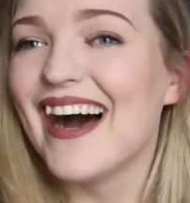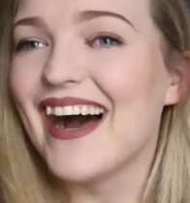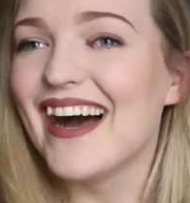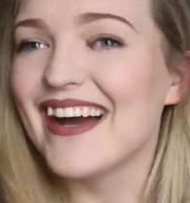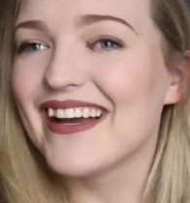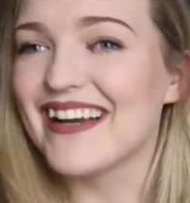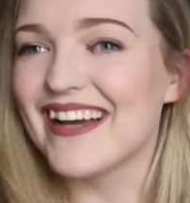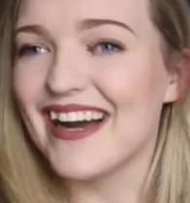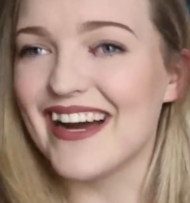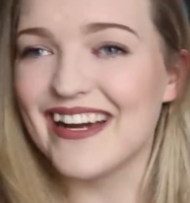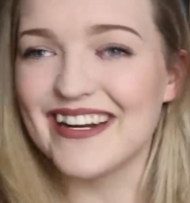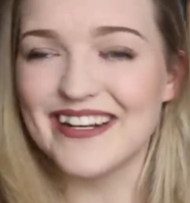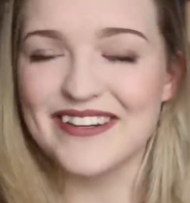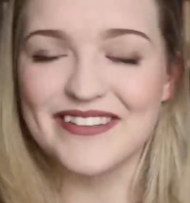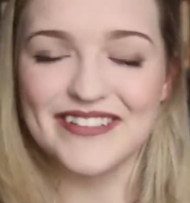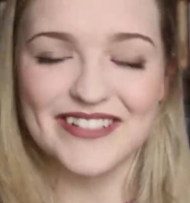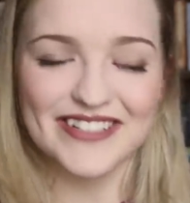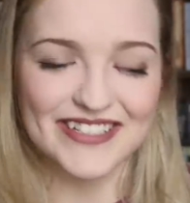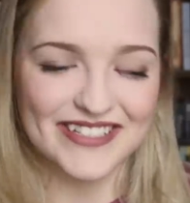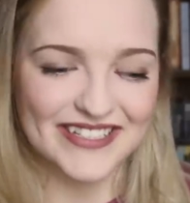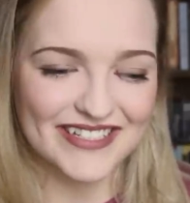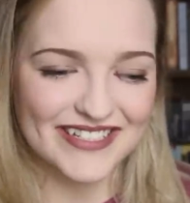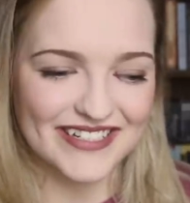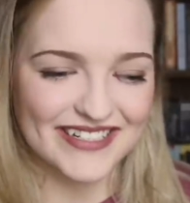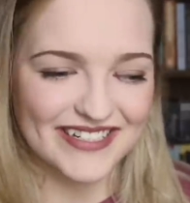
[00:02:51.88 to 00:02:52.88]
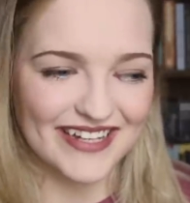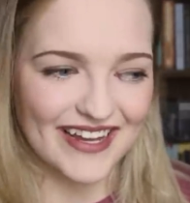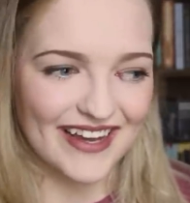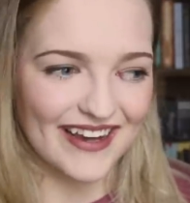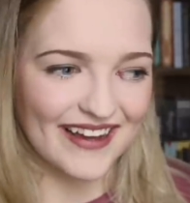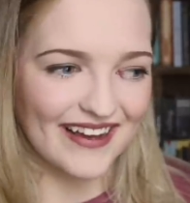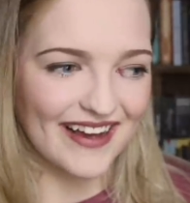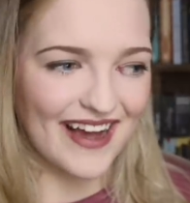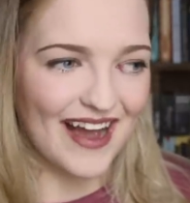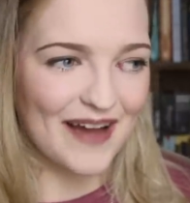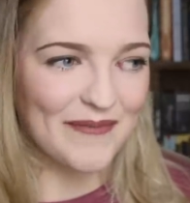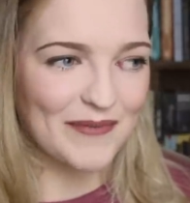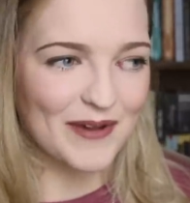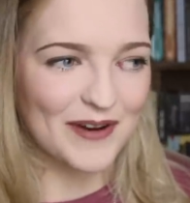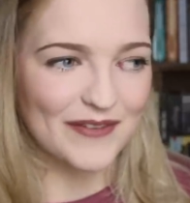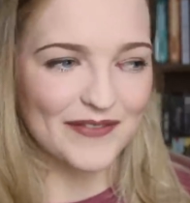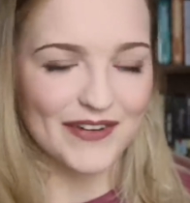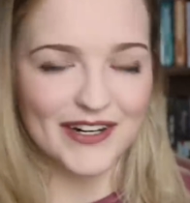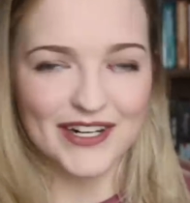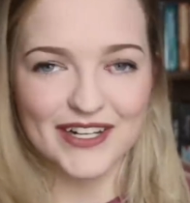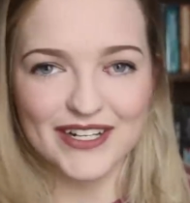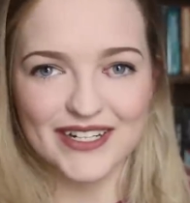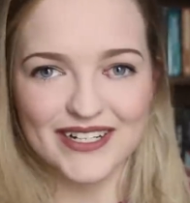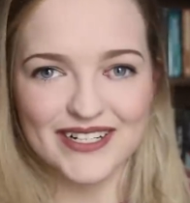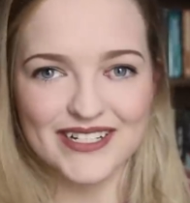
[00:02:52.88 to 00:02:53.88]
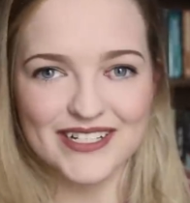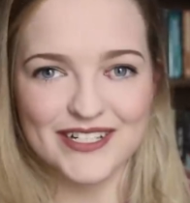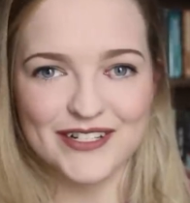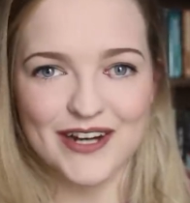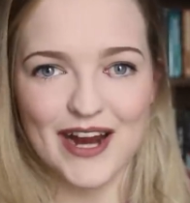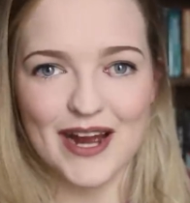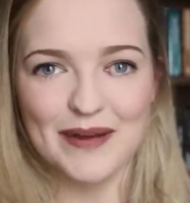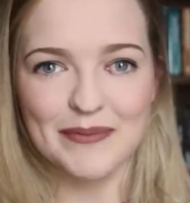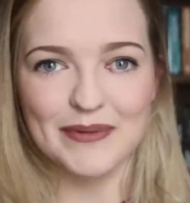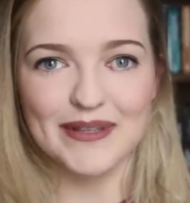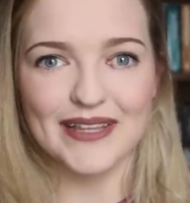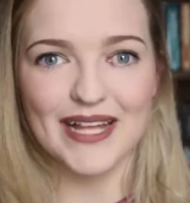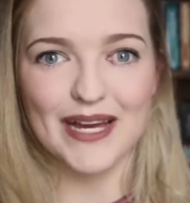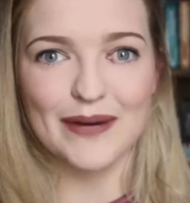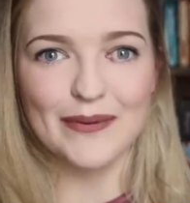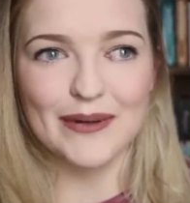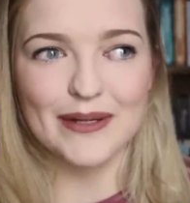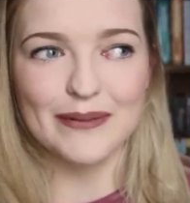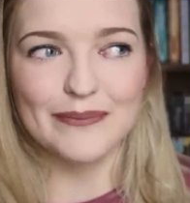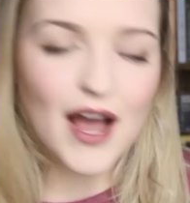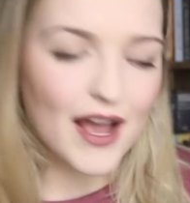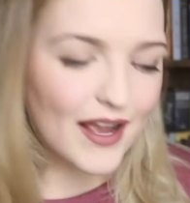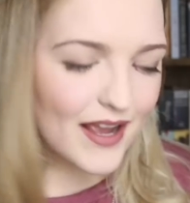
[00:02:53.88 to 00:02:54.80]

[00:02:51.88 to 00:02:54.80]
I kind of just, yeah, I'm not very good at describing that one.